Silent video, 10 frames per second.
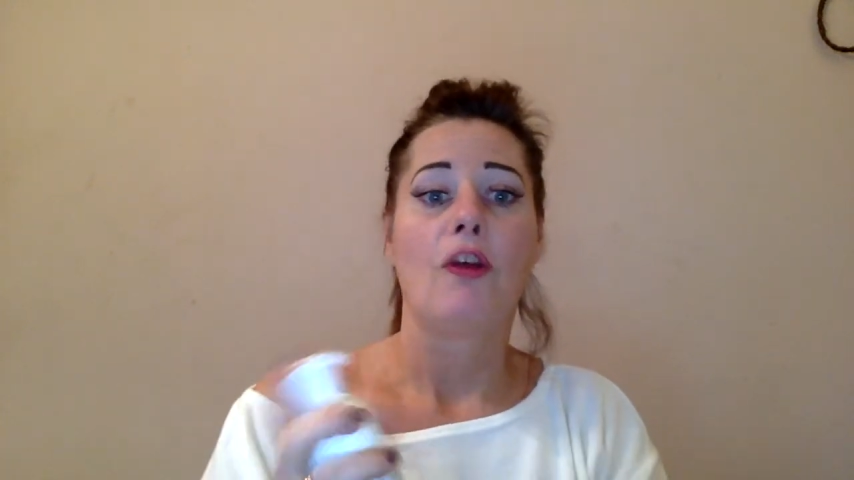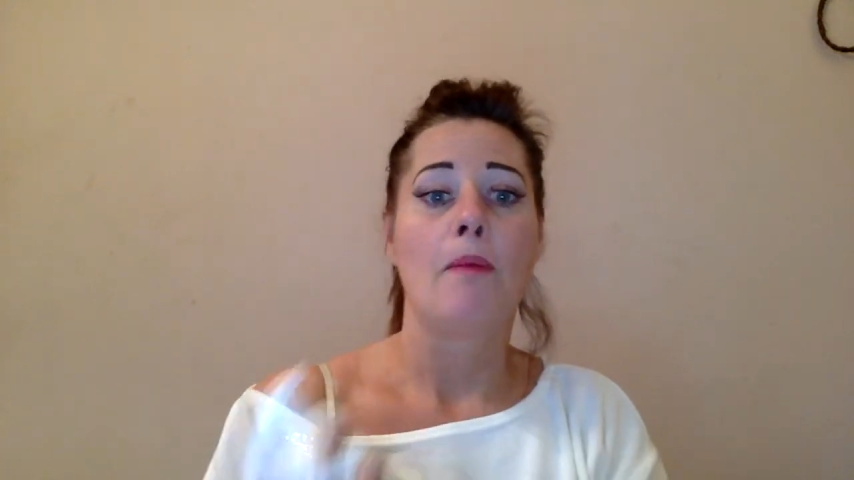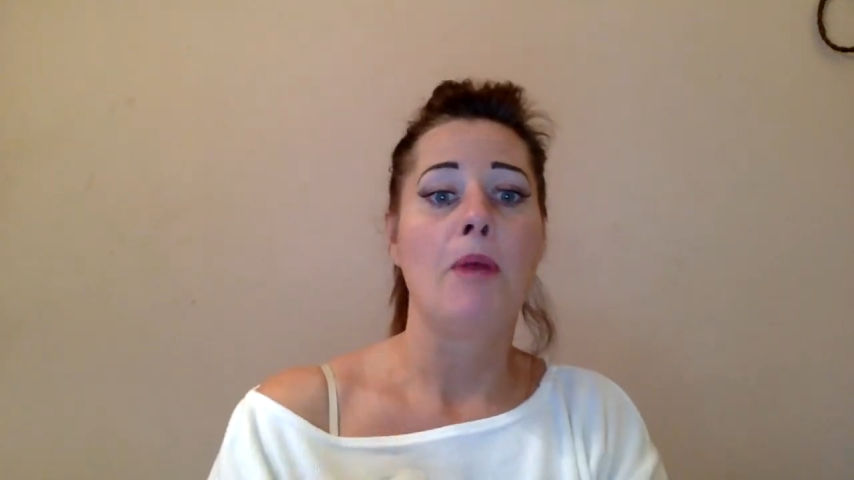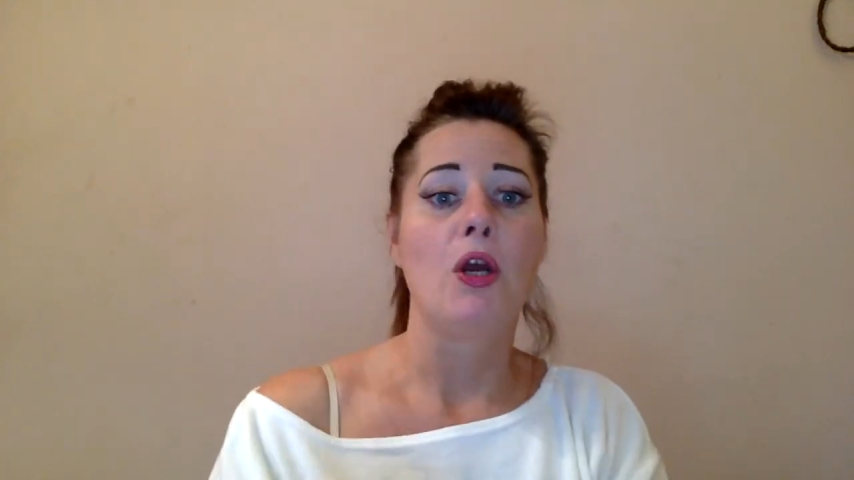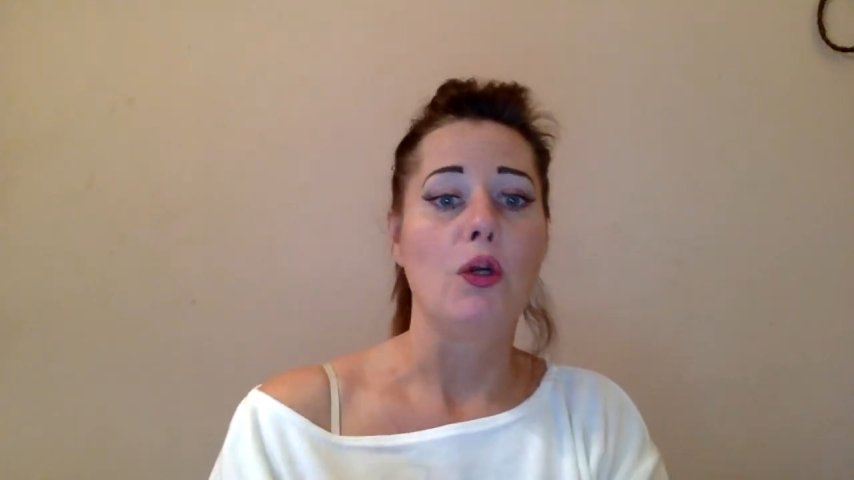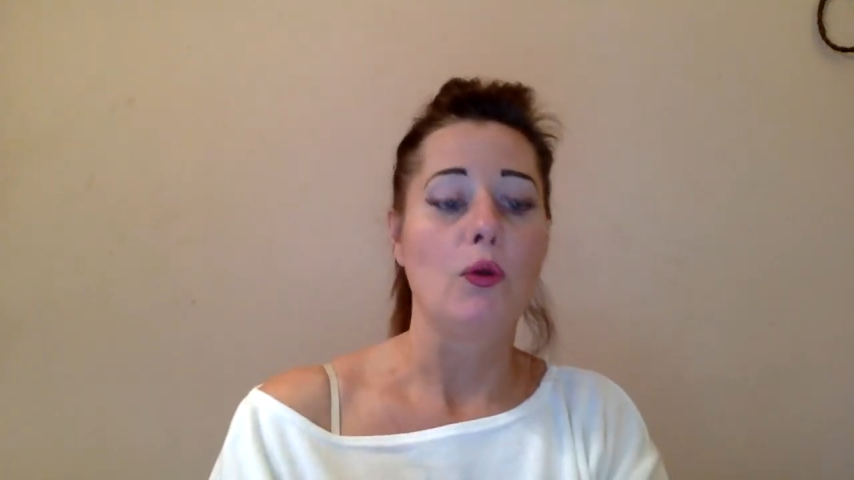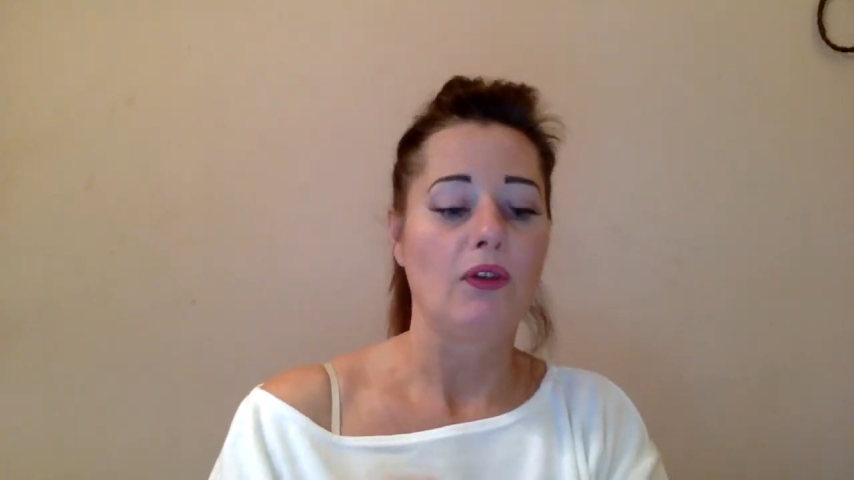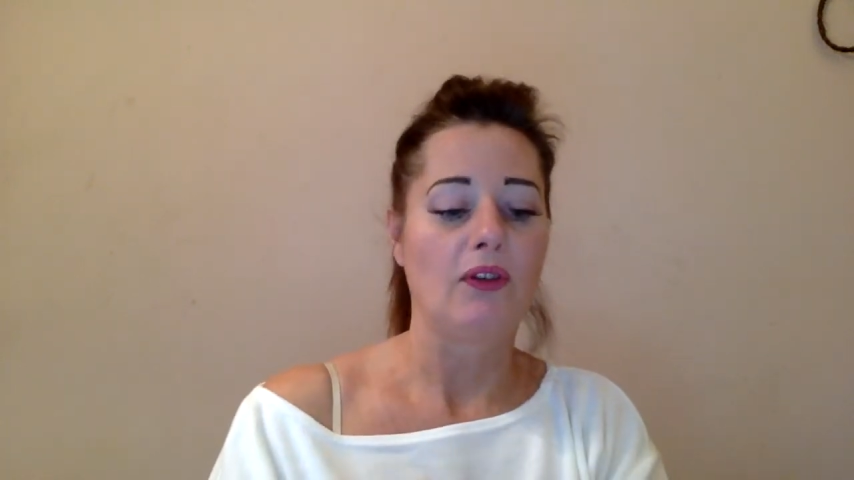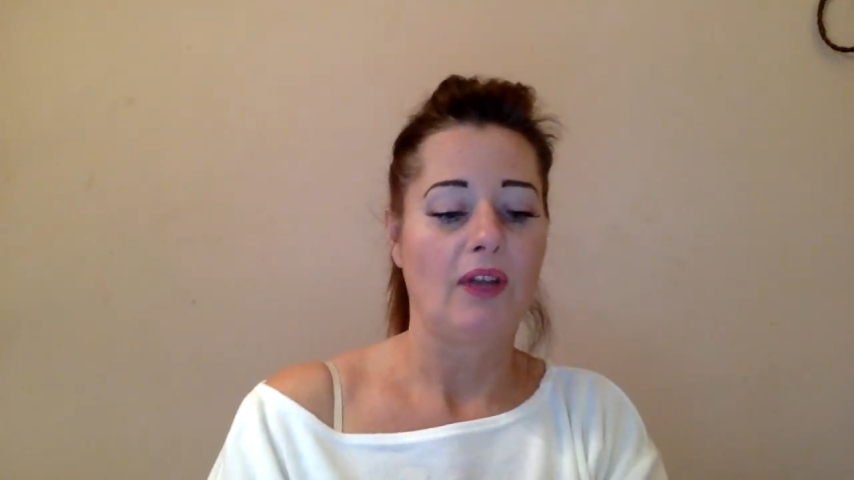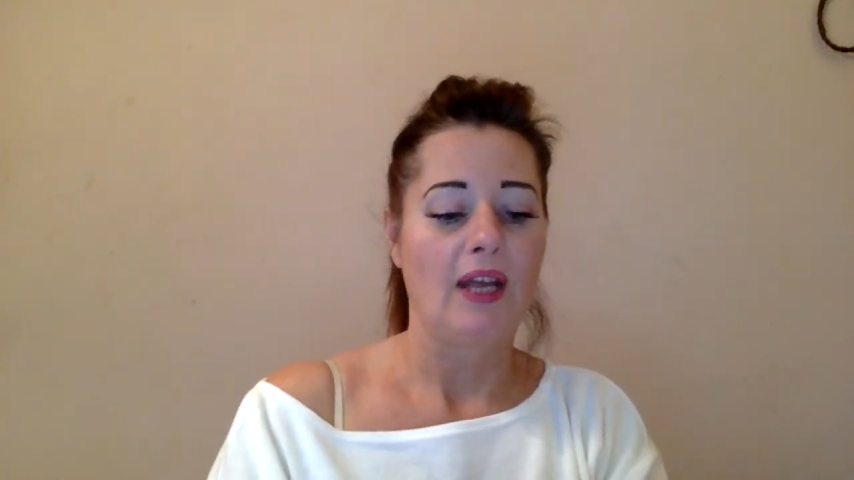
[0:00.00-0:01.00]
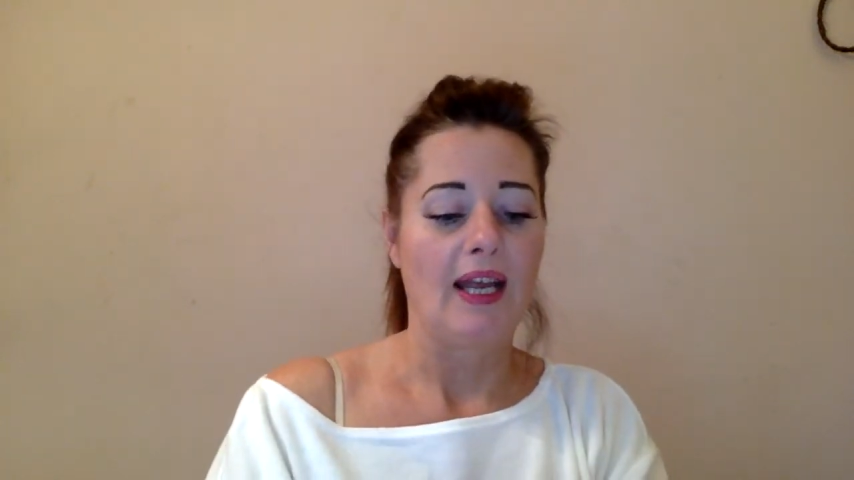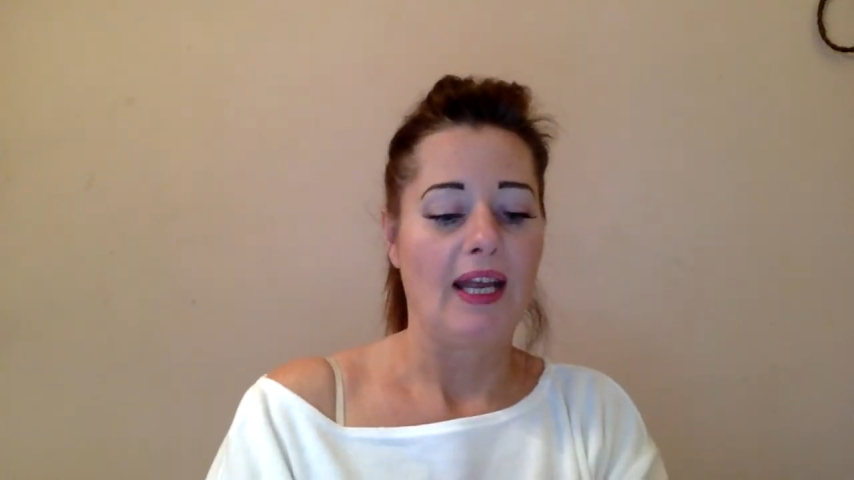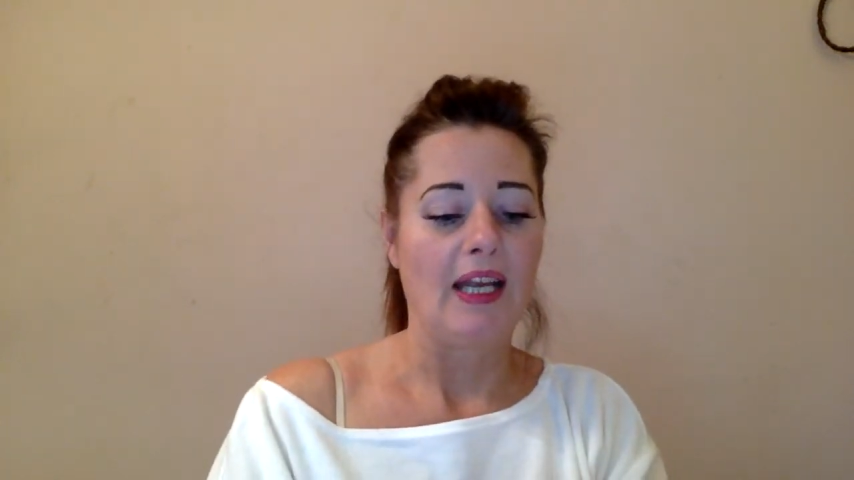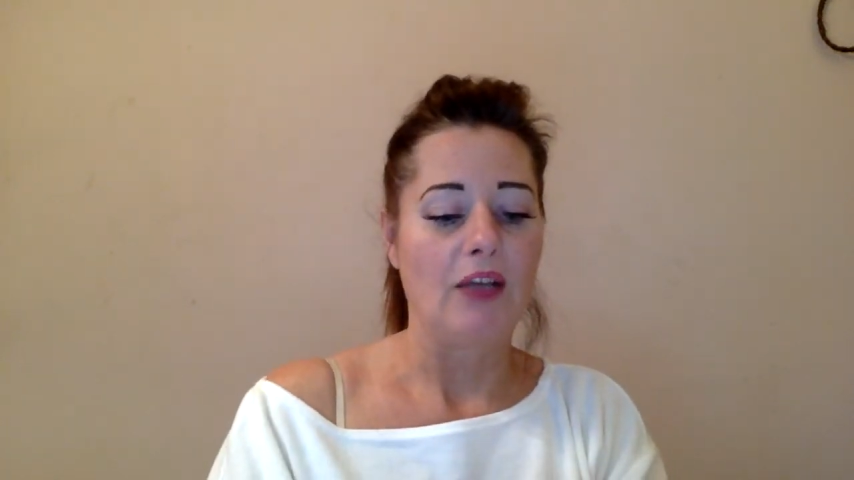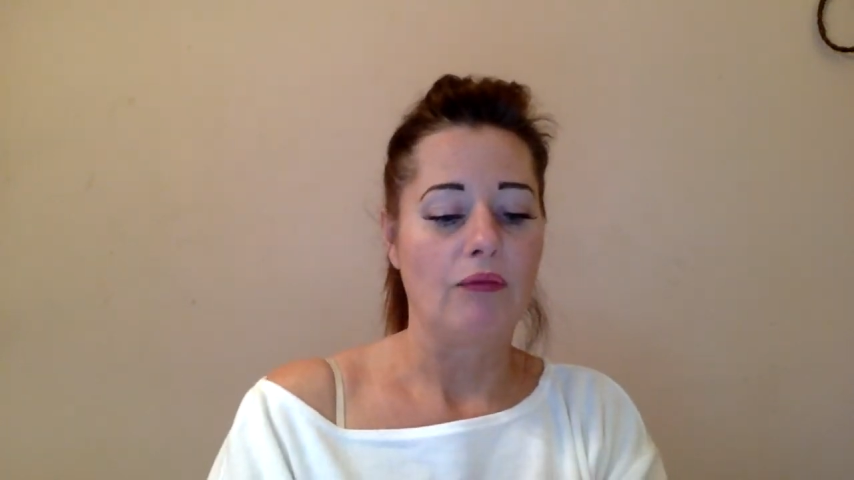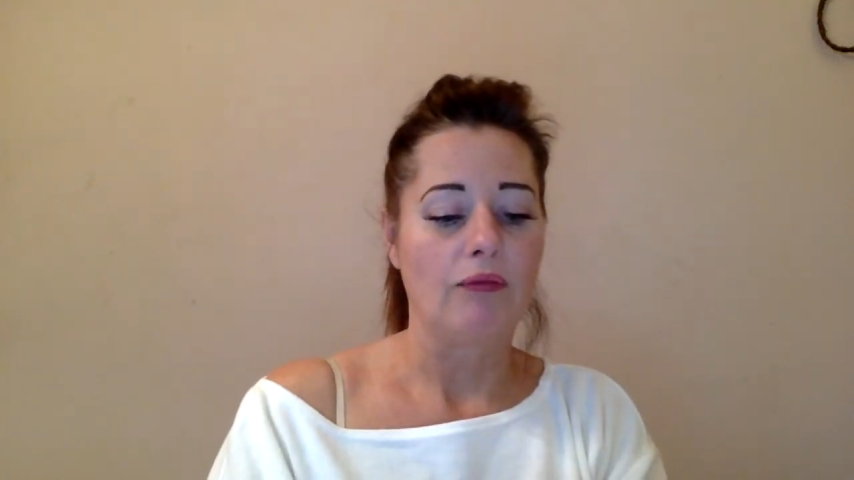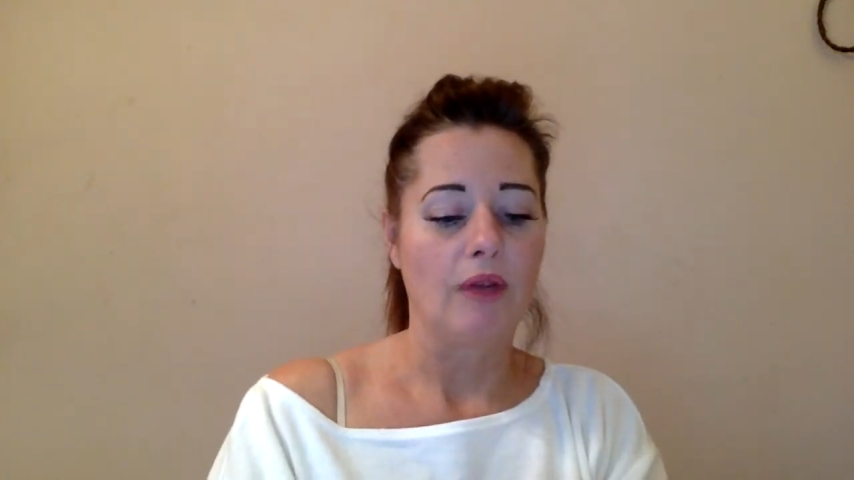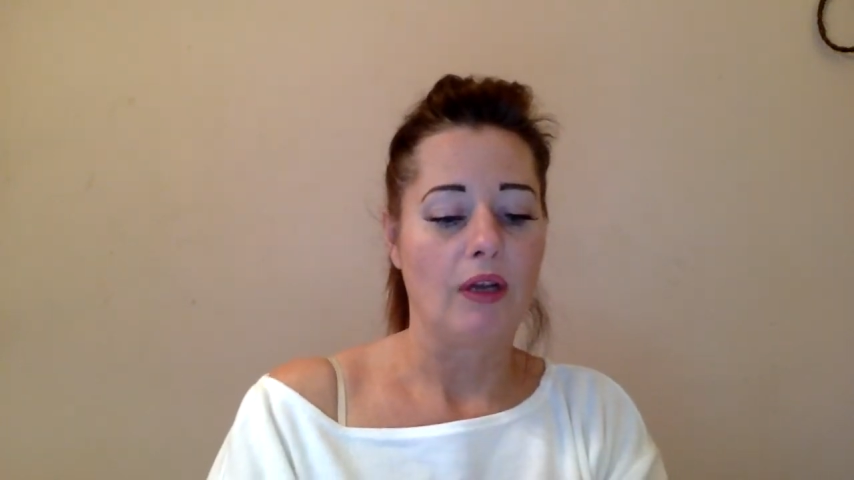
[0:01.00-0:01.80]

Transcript: the mousse is,